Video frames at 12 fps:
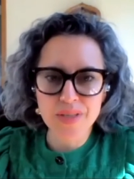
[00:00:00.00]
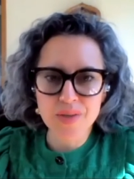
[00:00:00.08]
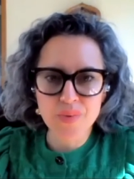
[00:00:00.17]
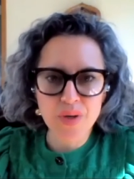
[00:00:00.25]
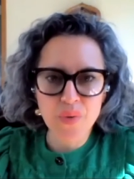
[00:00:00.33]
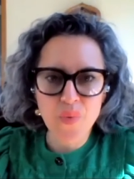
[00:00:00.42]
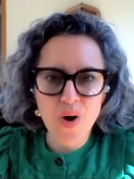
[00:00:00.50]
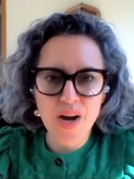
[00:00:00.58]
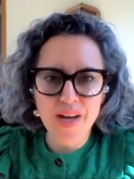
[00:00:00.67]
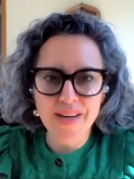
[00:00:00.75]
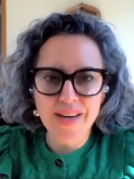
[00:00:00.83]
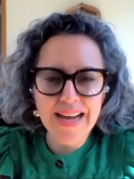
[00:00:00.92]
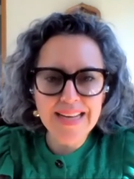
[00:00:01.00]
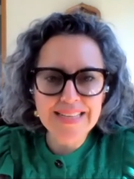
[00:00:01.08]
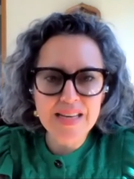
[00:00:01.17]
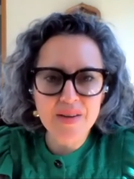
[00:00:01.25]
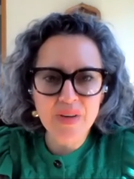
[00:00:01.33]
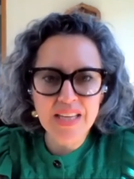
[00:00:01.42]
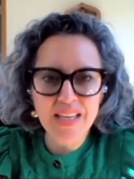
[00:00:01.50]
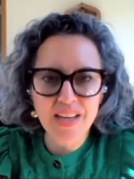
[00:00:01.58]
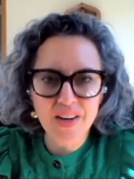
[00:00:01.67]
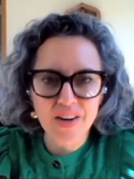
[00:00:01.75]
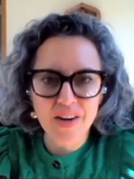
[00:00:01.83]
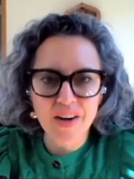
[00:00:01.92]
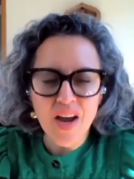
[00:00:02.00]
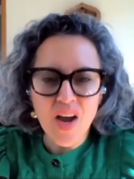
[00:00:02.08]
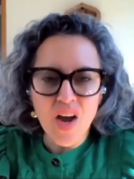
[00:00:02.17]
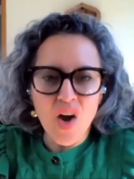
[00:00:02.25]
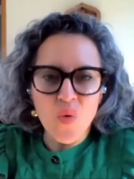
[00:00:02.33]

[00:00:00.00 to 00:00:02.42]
2021 academic year,